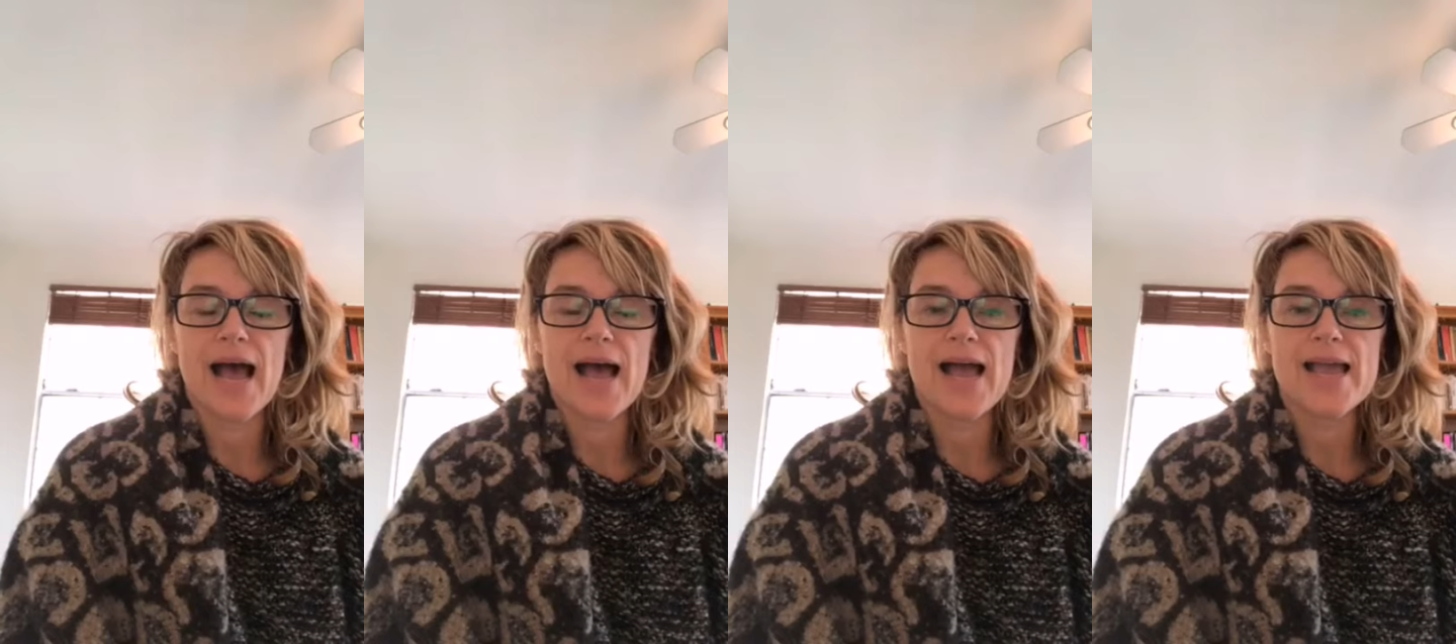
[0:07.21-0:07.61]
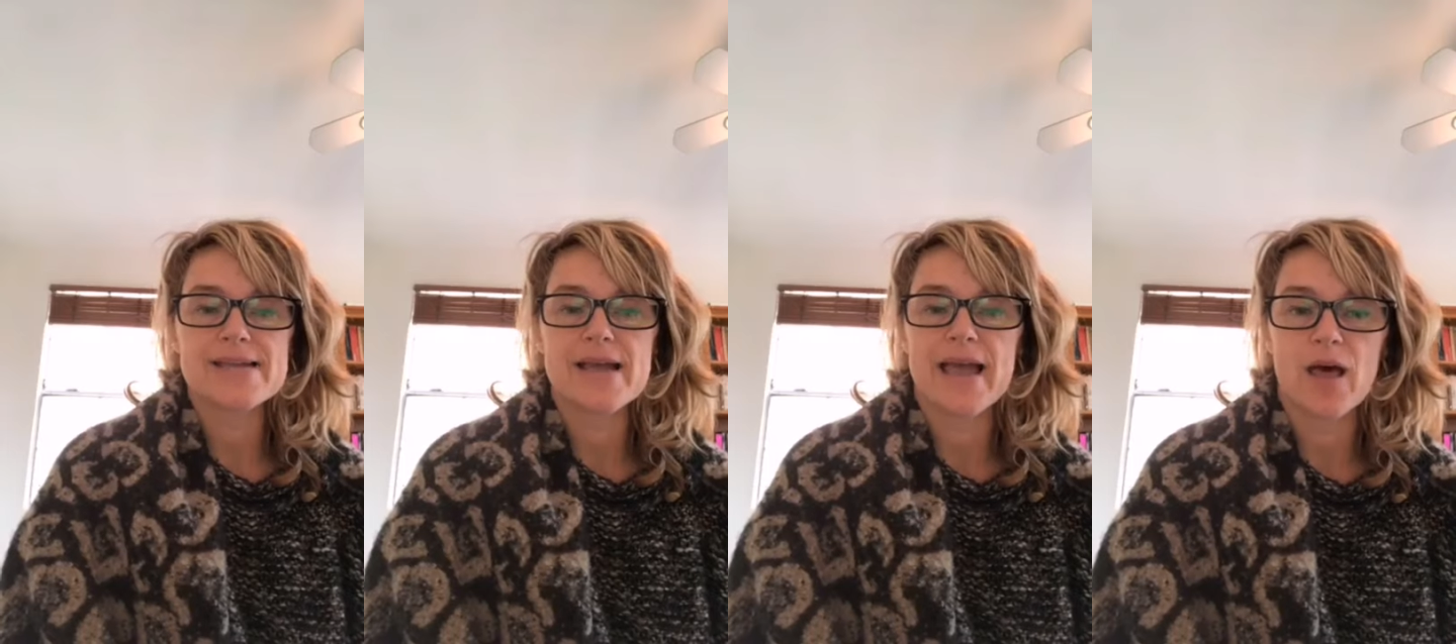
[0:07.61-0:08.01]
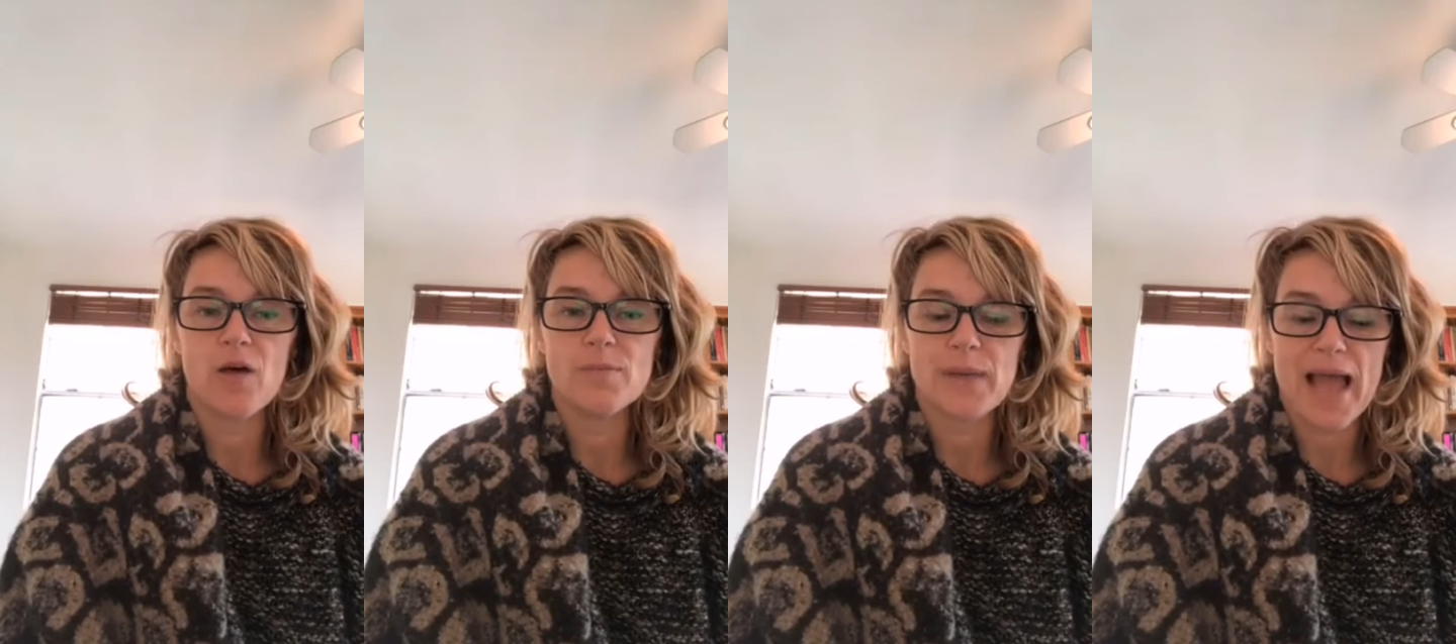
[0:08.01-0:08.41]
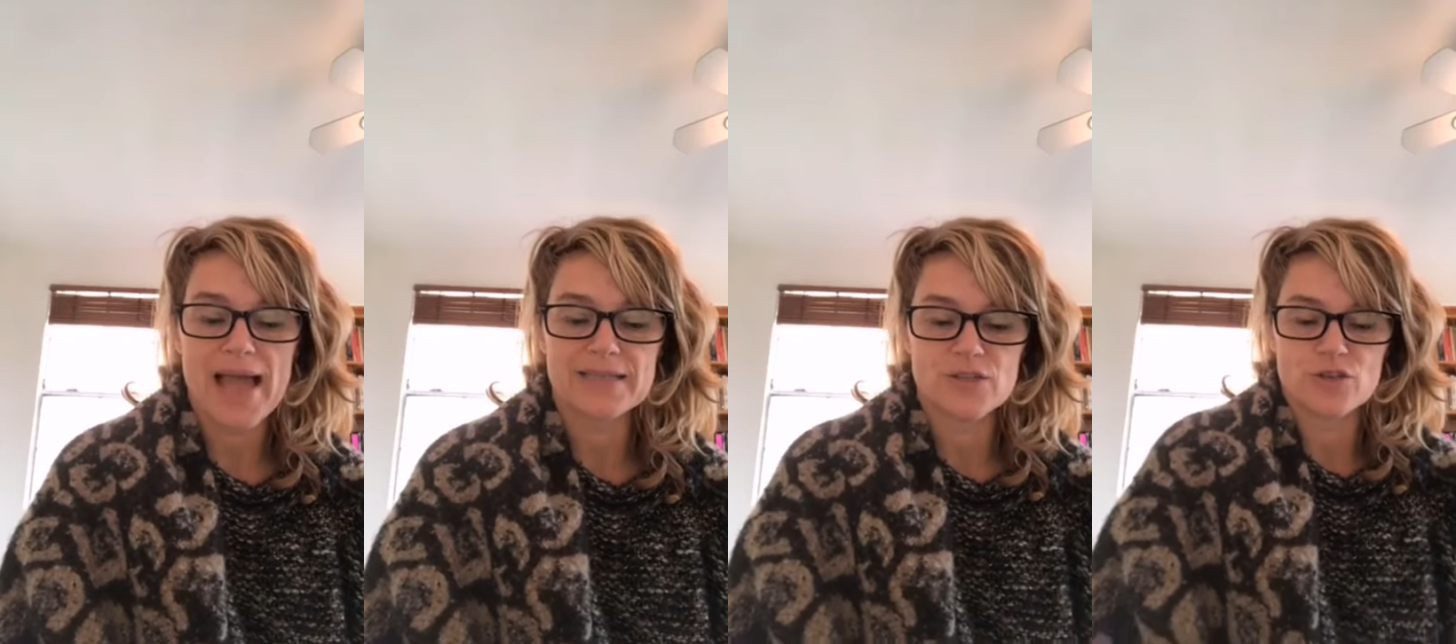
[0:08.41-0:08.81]
I help
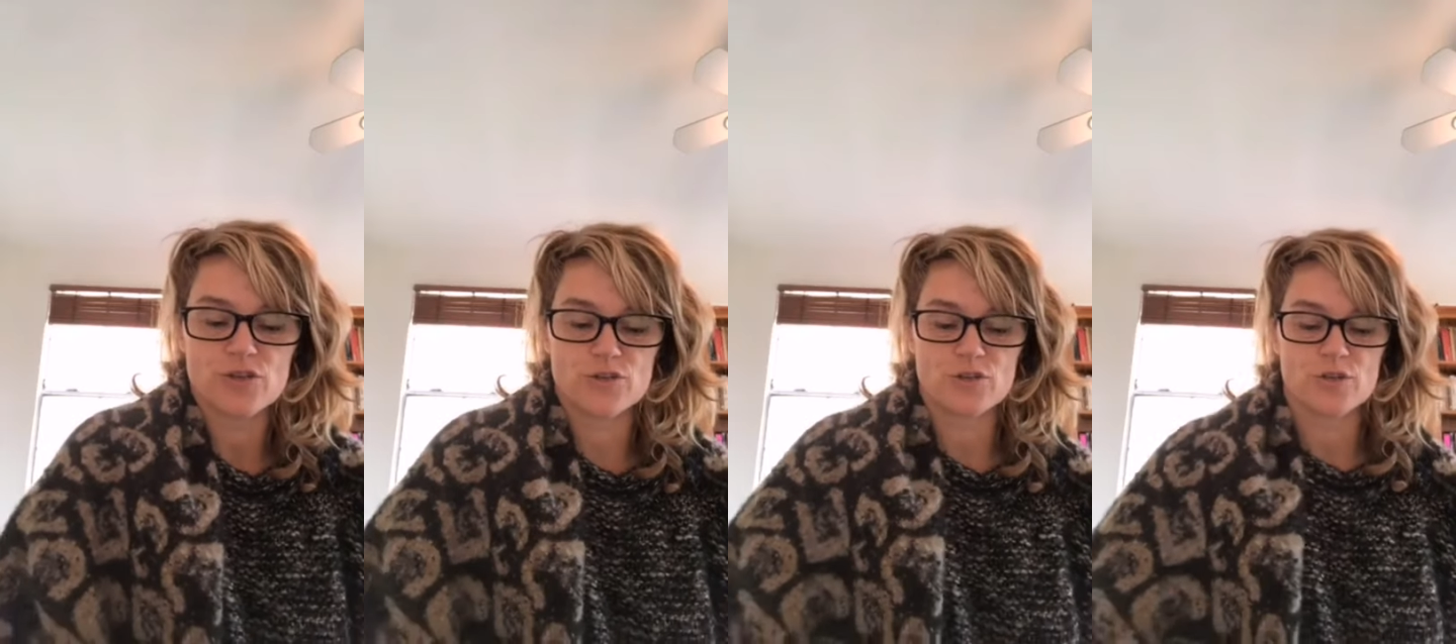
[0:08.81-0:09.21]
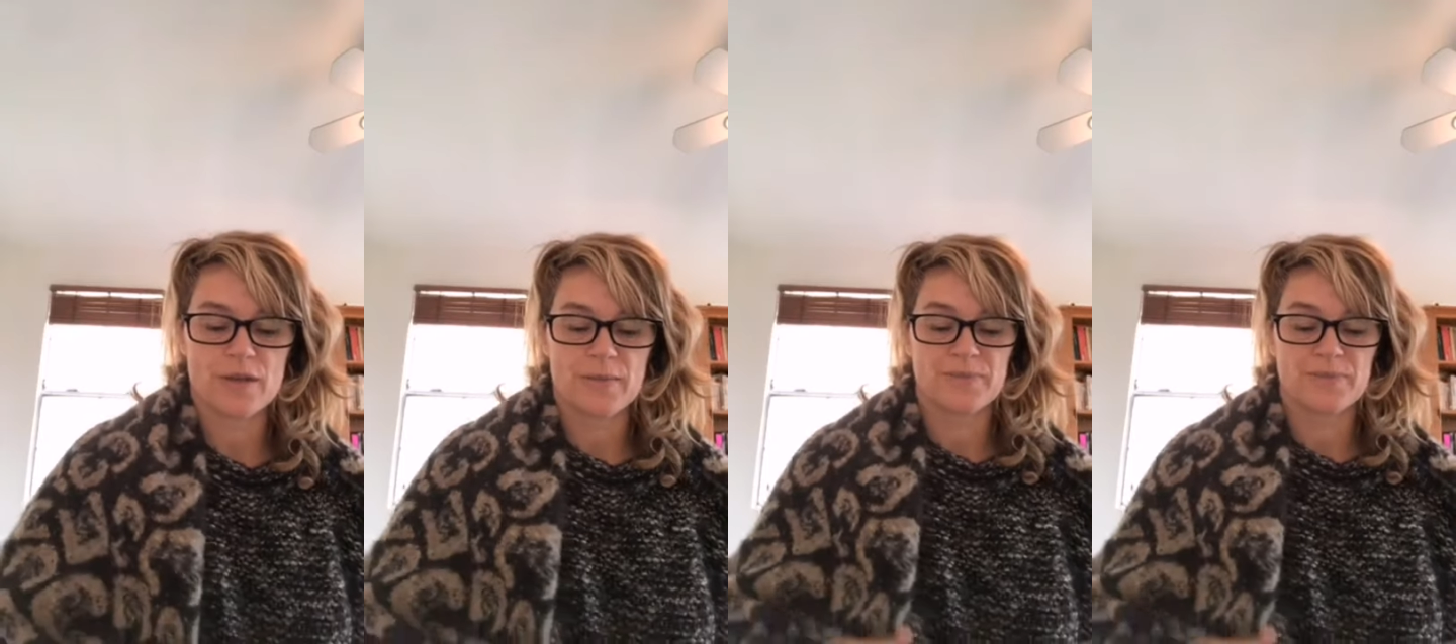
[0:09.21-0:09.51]
actors,